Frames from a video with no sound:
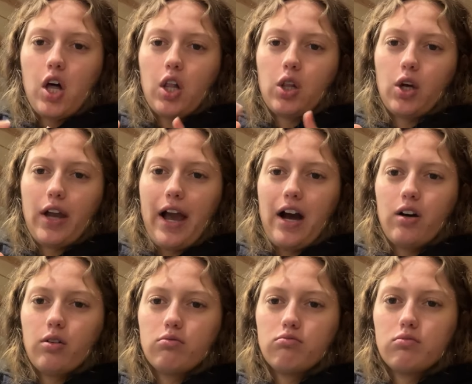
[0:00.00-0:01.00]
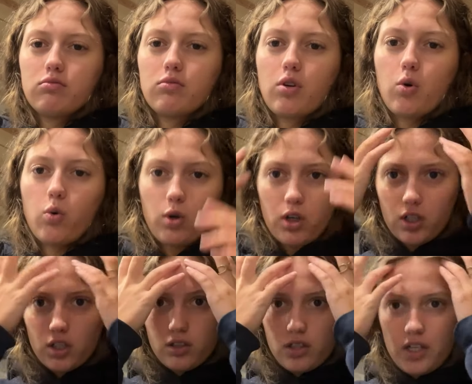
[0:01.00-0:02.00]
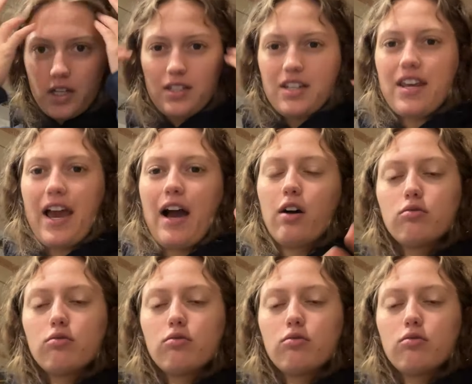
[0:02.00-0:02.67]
lookout or into town.